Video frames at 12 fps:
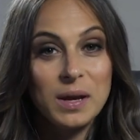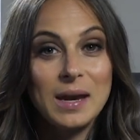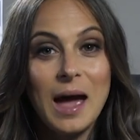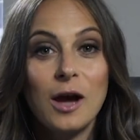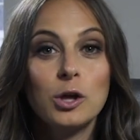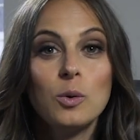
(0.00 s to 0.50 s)
but
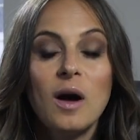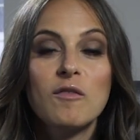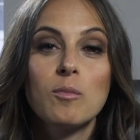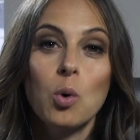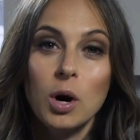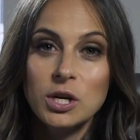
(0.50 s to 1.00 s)
now you
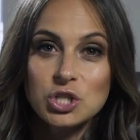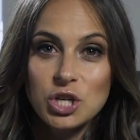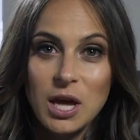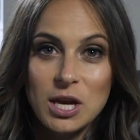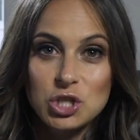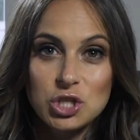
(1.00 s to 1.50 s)
have more
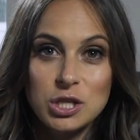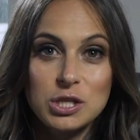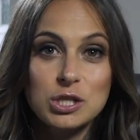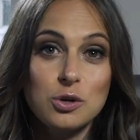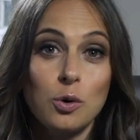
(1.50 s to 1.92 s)
education,